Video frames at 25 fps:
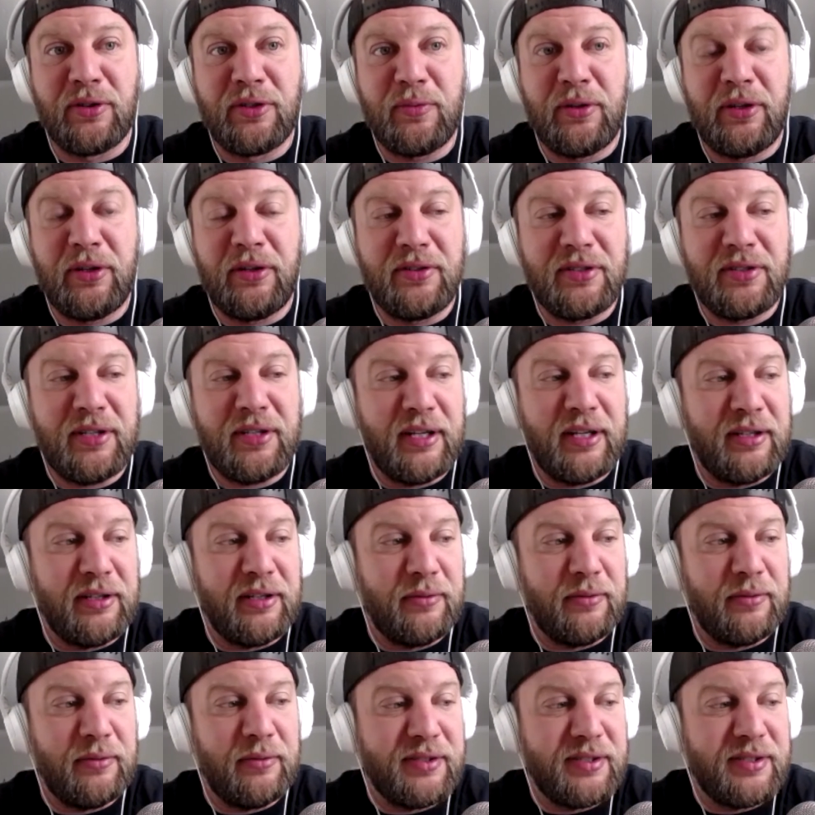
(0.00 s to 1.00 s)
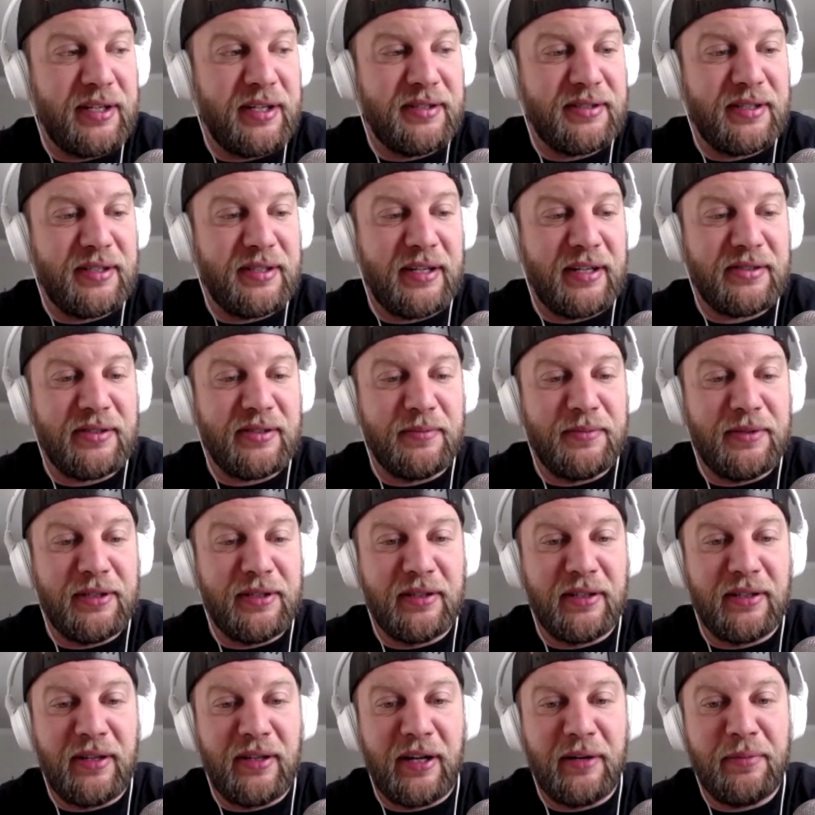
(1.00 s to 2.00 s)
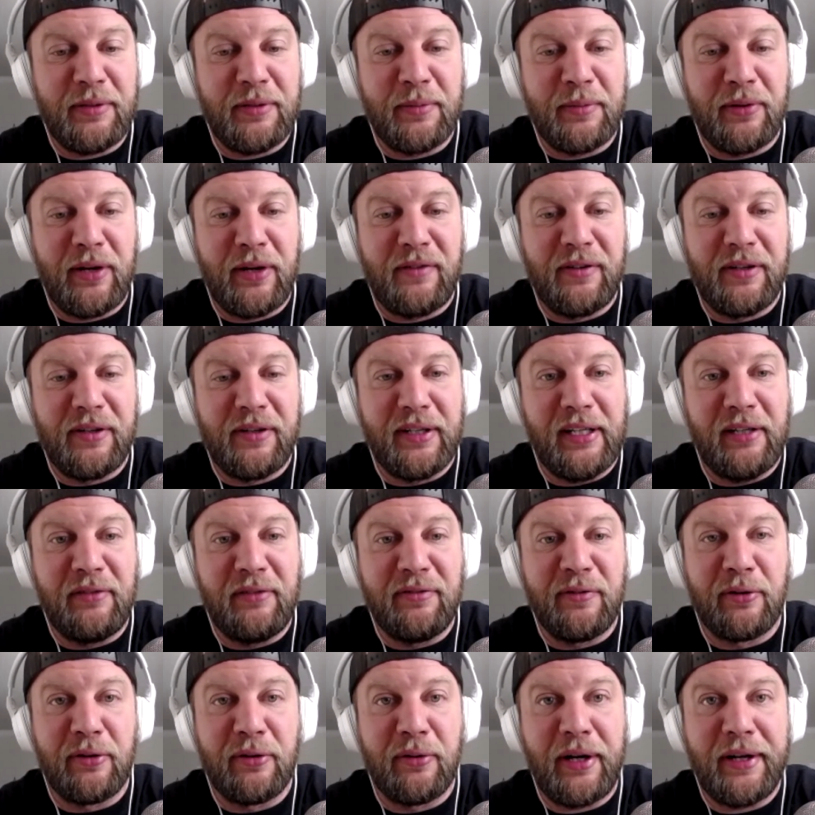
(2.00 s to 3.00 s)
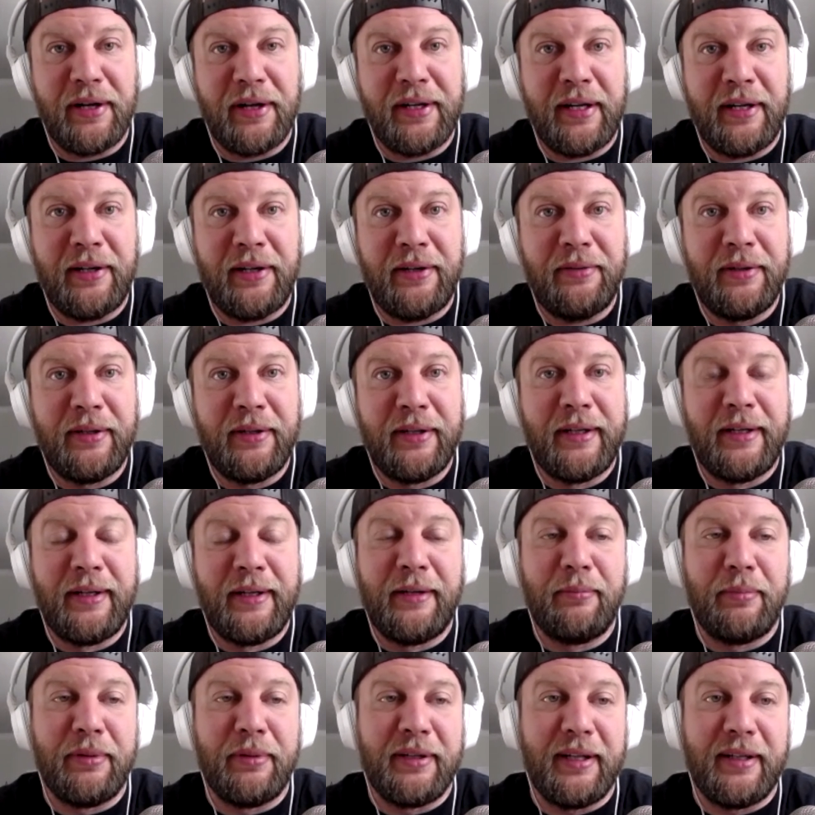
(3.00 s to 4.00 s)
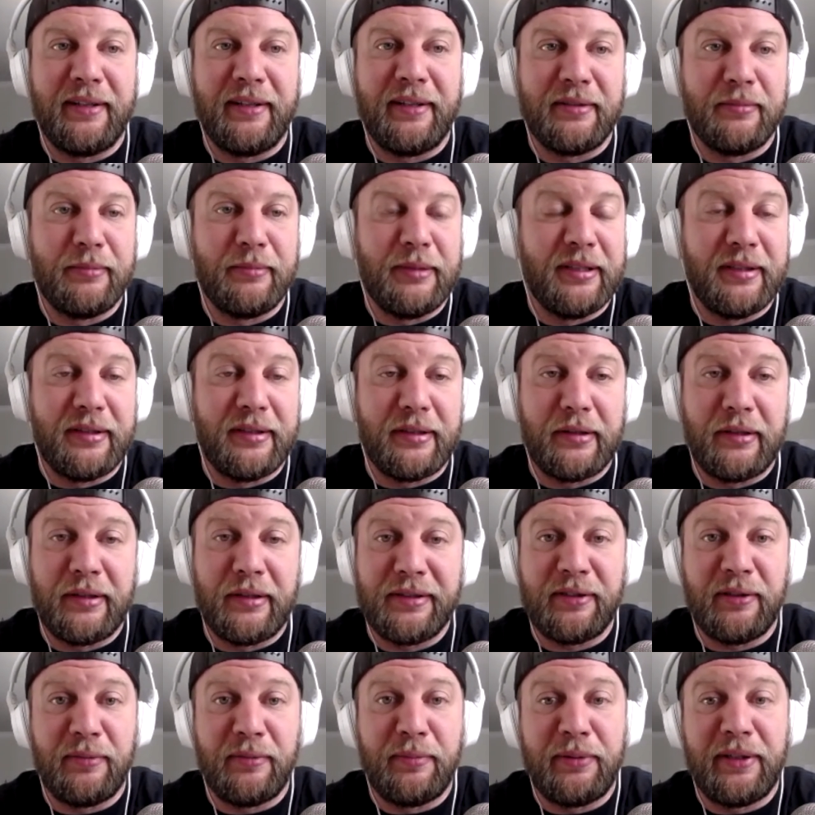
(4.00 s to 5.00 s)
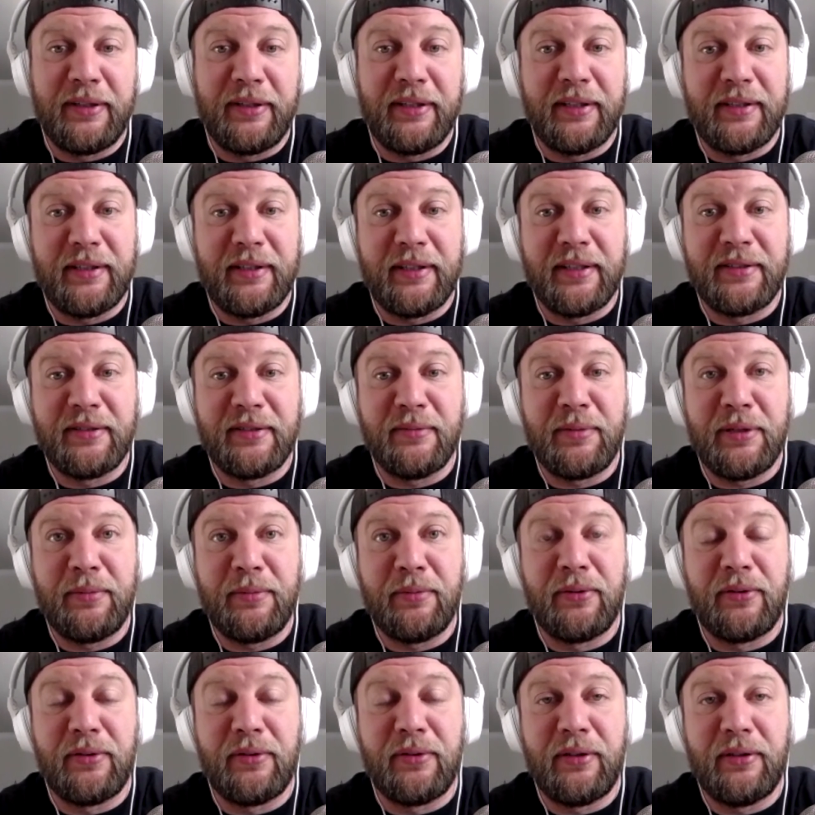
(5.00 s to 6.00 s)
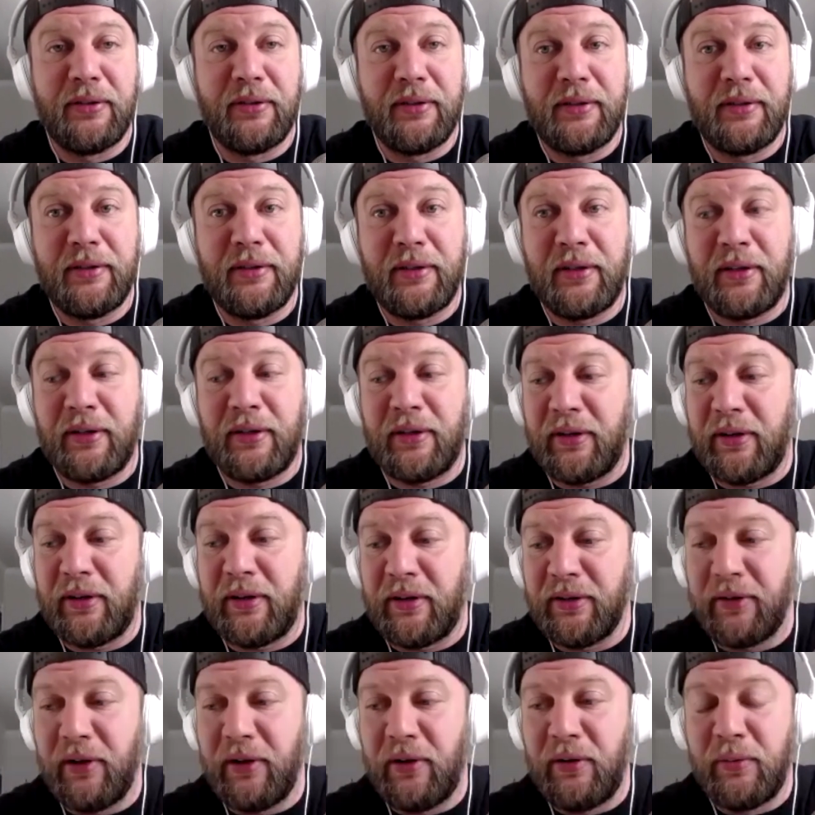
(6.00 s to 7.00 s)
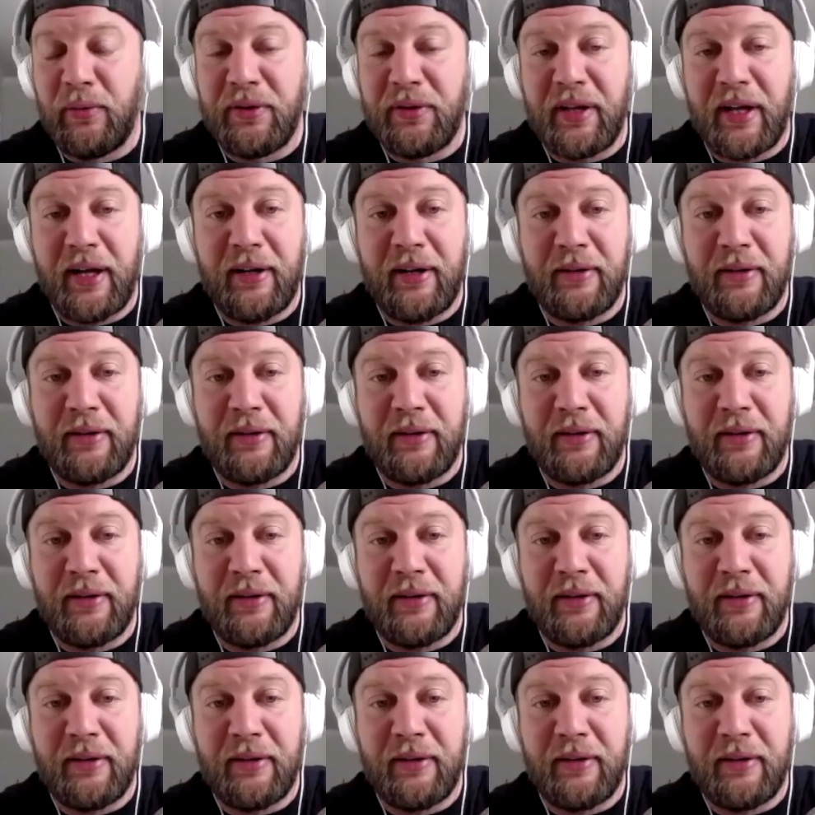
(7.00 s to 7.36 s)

We understand that real estate's not something that a lot of people have a need for right now, but that doesn't mean there aren't still plenty of things that people are going without.